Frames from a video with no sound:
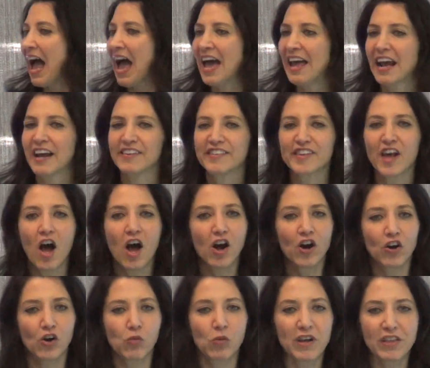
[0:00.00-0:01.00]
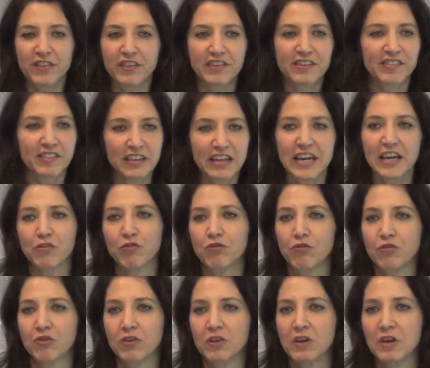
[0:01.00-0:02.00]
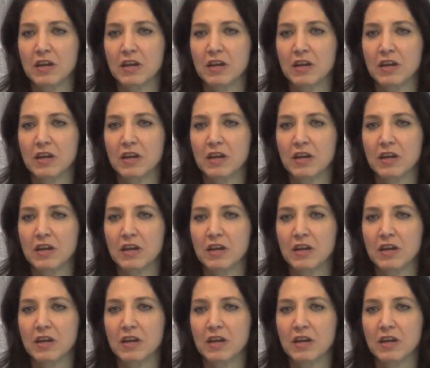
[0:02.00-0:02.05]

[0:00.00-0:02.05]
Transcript: And I saw her with this leaf.